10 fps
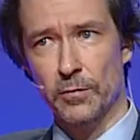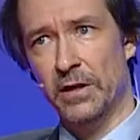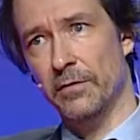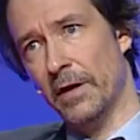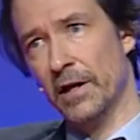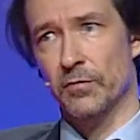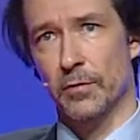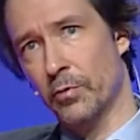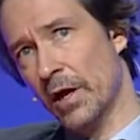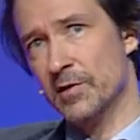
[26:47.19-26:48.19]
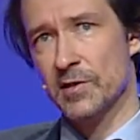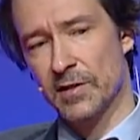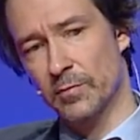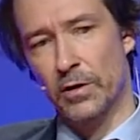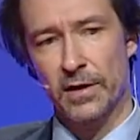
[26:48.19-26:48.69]
Manufacturer will process
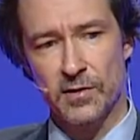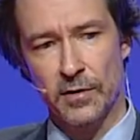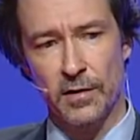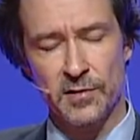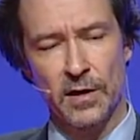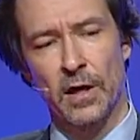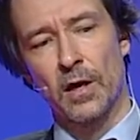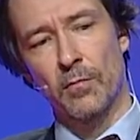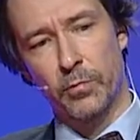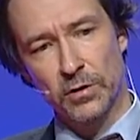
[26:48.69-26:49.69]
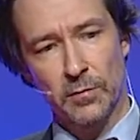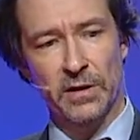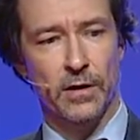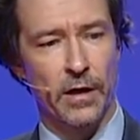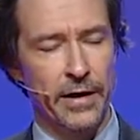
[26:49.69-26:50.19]
these blood cells, put them
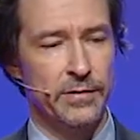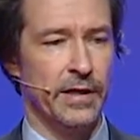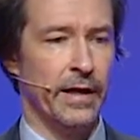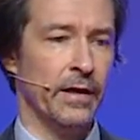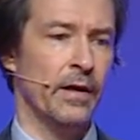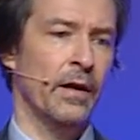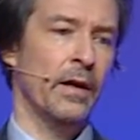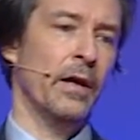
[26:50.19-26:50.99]
in a cryotank,